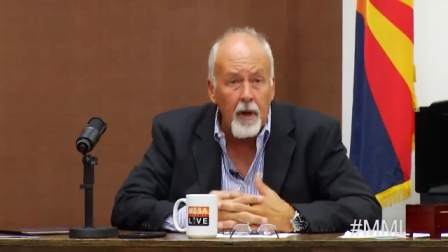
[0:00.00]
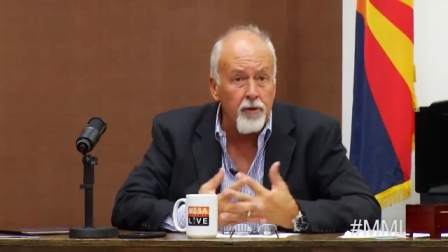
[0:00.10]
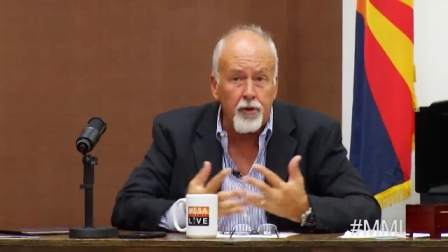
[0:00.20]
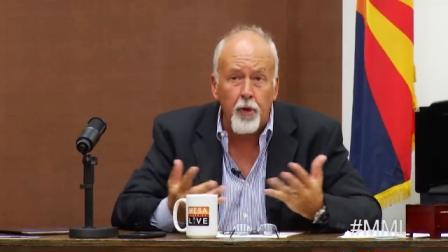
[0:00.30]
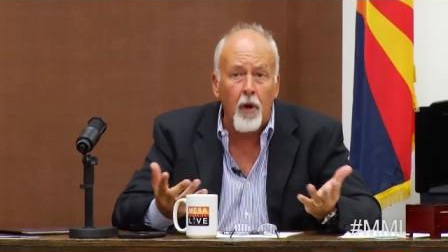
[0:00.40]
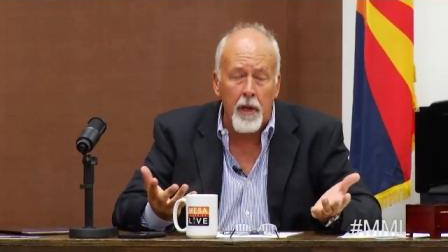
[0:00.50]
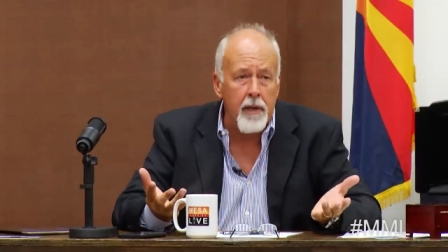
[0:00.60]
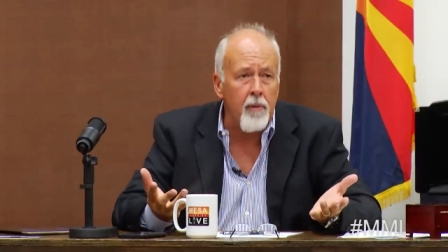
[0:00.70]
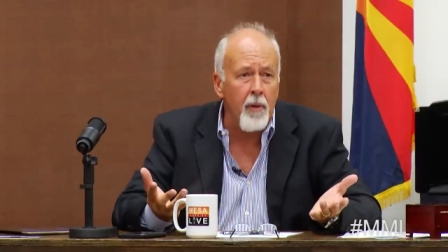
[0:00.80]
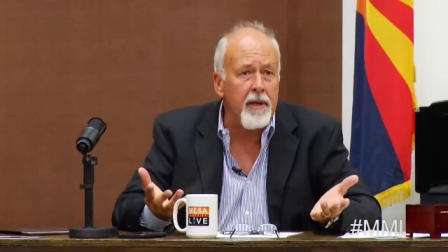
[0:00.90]

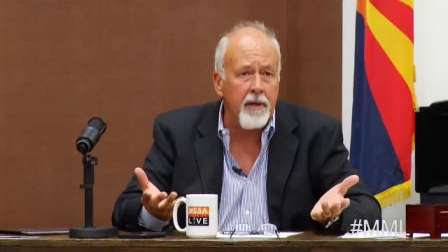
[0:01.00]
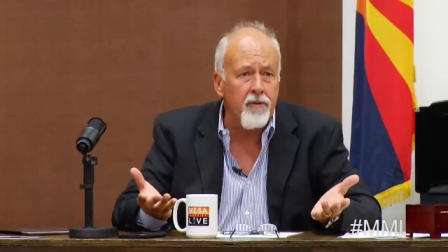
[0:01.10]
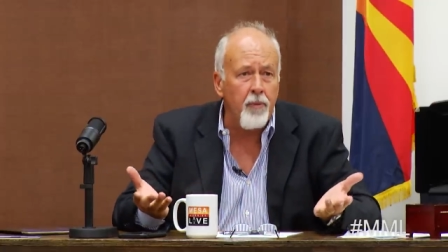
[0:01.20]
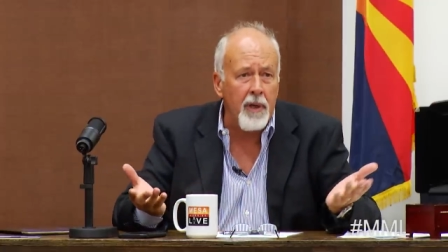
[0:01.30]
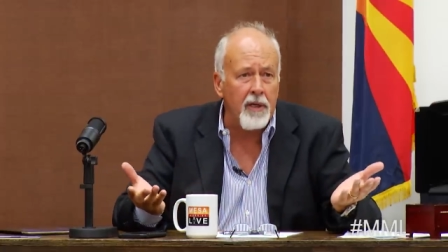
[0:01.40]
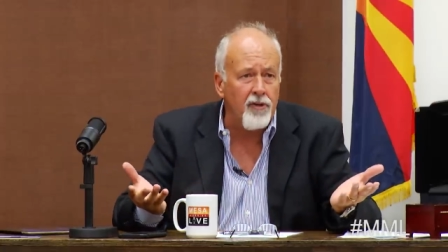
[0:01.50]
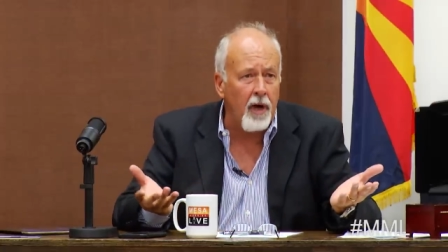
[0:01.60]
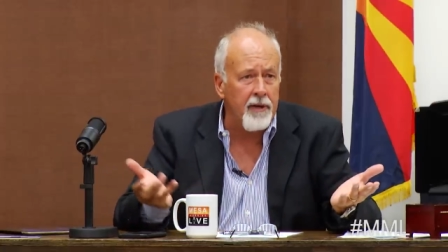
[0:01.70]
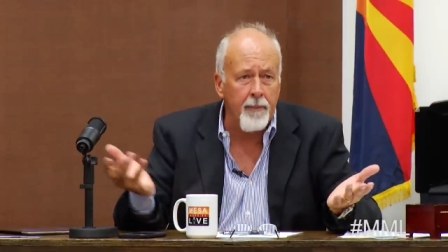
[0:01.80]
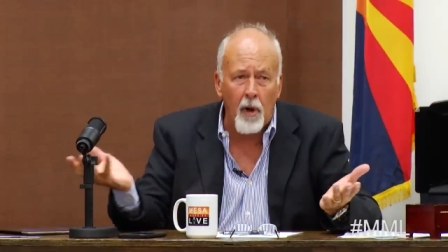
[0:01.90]
Truly, we could
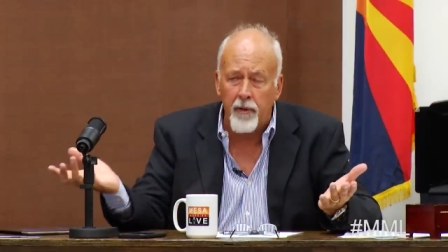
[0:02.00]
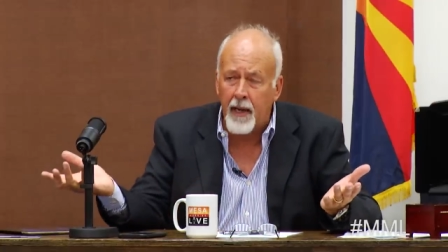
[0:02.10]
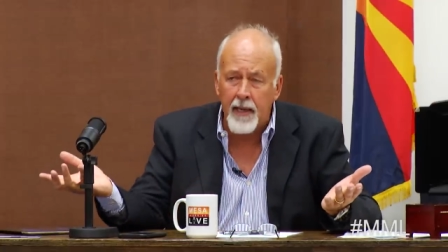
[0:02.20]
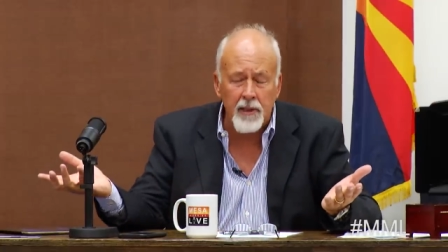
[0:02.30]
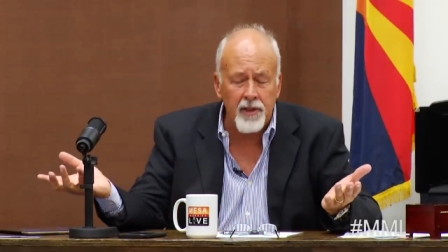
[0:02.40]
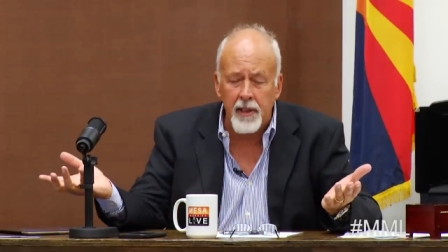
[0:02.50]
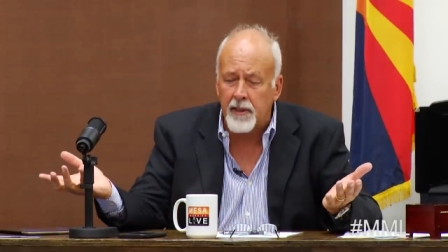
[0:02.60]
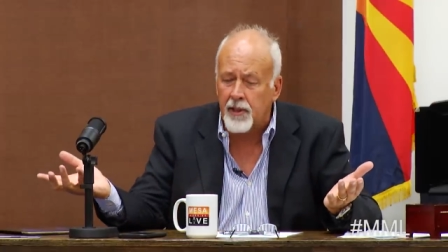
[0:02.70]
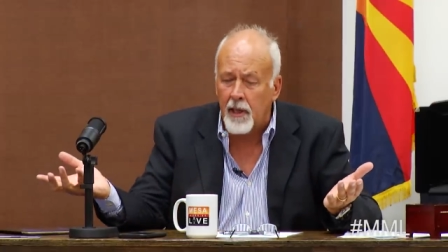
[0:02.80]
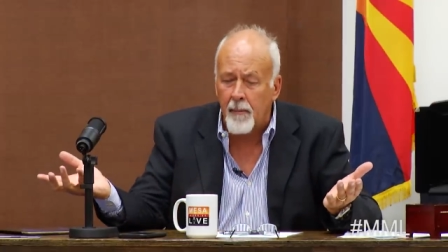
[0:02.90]
talk to him all day.
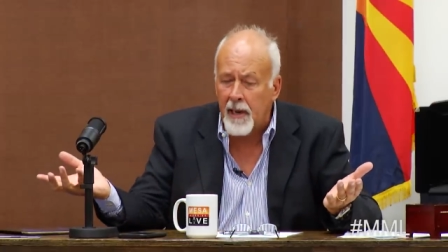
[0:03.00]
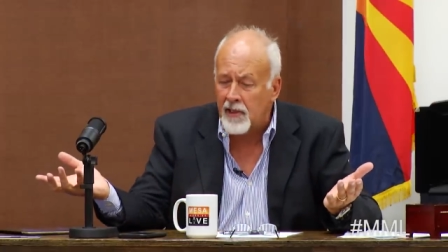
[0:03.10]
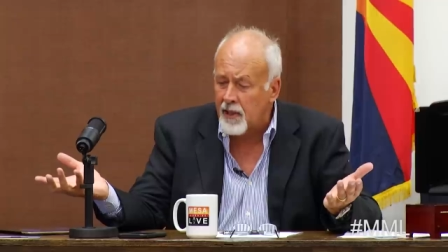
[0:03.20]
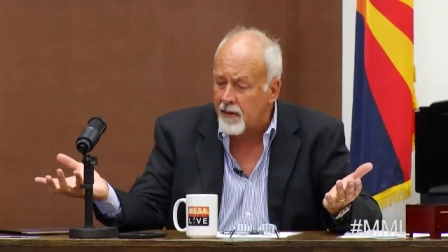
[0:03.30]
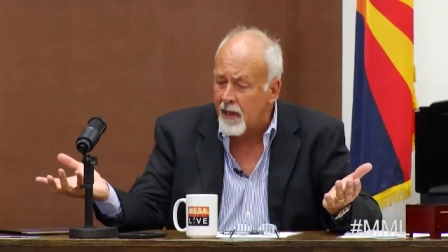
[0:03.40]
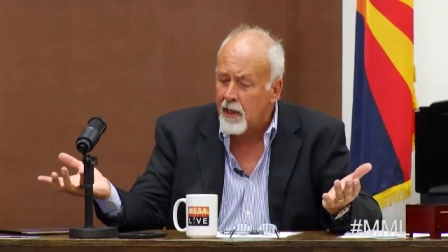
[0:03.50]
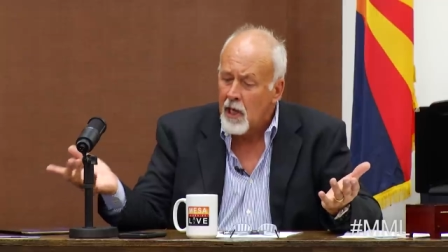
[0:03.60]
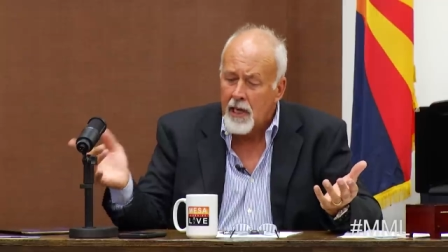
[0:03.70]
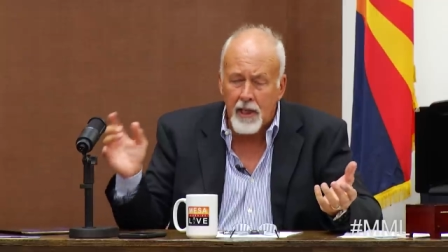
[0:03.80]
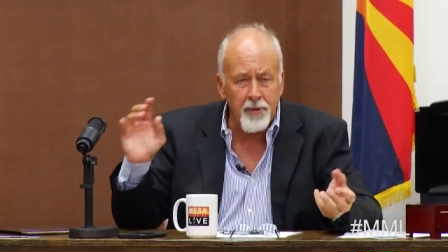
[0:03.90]
It's an amazing thing.
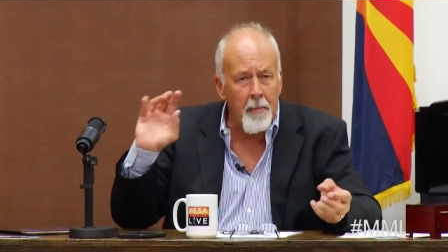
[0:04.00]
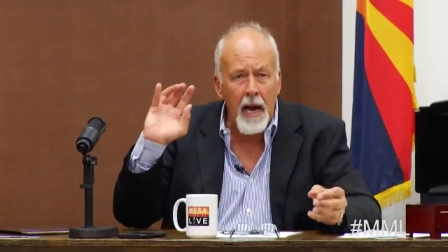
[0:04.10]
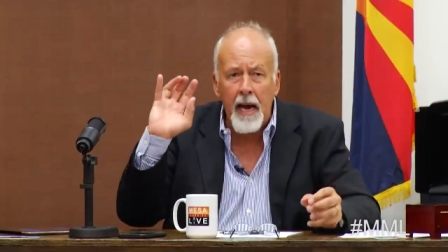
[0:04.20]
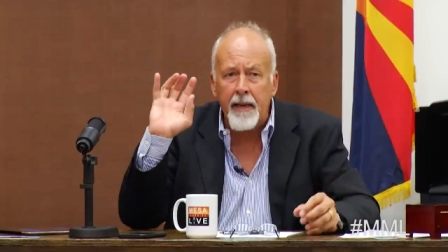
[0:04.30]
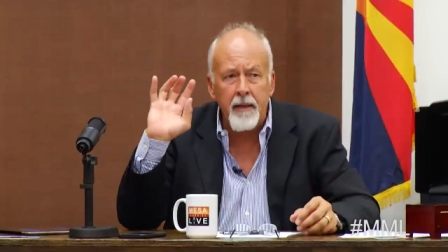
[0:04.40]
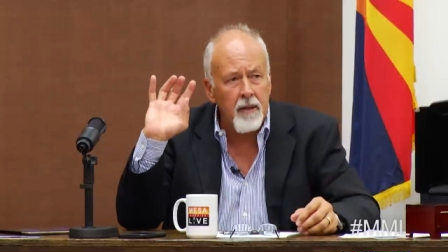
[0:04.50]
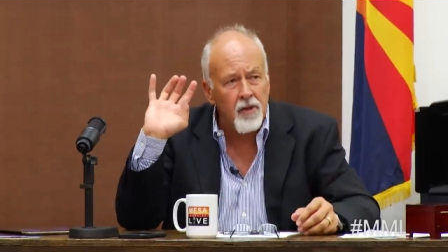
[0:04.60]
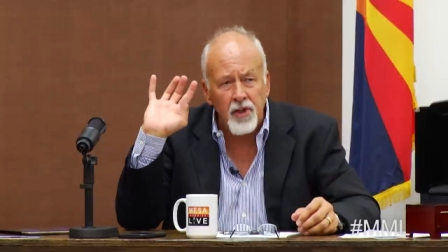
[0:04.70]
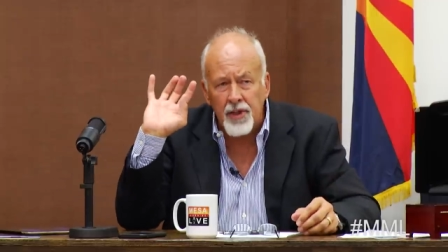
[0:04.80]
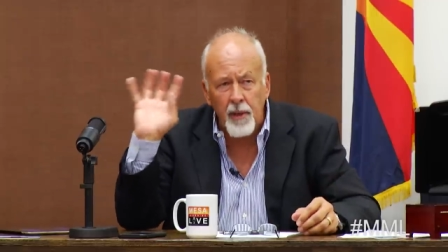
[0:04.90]
His mind, there's
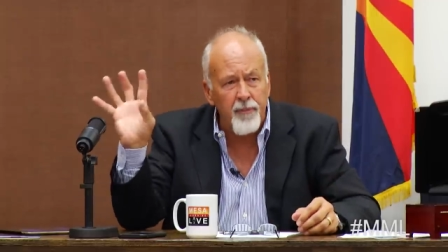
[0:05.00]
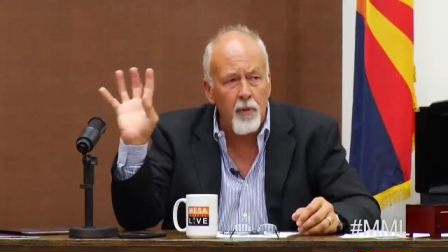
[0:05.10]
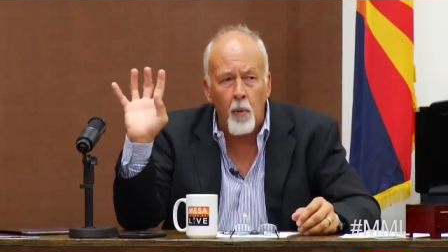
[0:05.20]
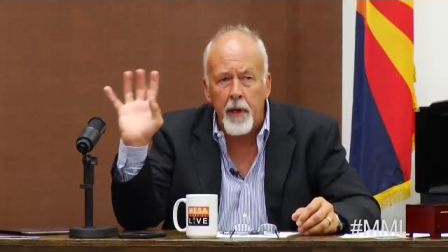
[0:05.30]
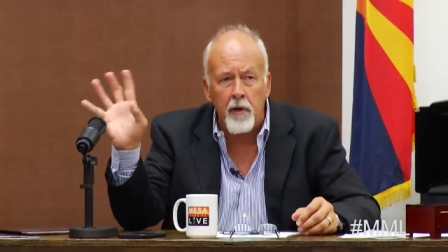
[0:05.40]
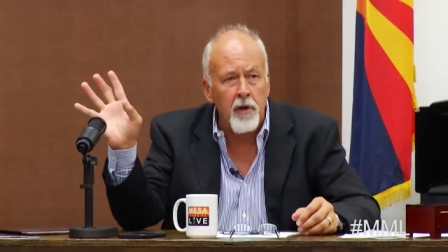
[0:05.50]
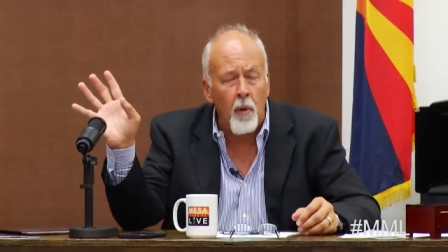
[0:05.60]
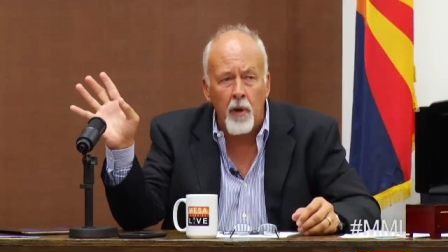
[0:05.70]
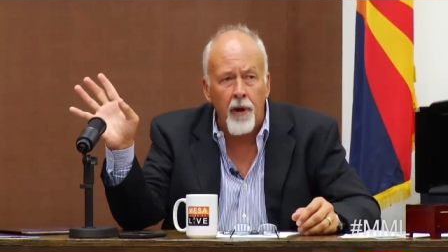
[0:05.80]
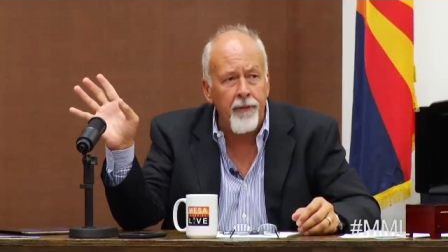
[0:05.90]
something weird
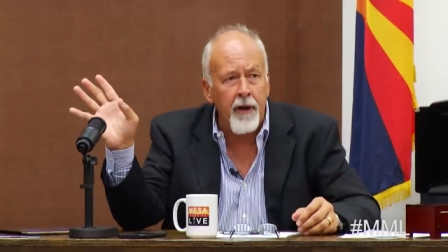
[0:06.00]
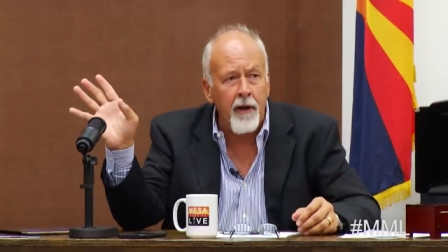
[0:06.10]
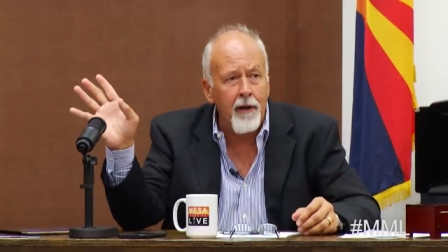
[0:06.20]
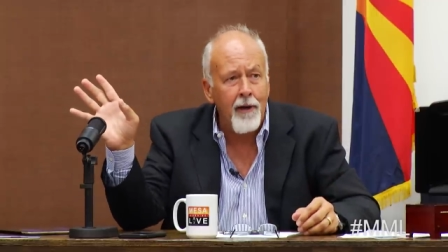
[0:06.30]
going on there.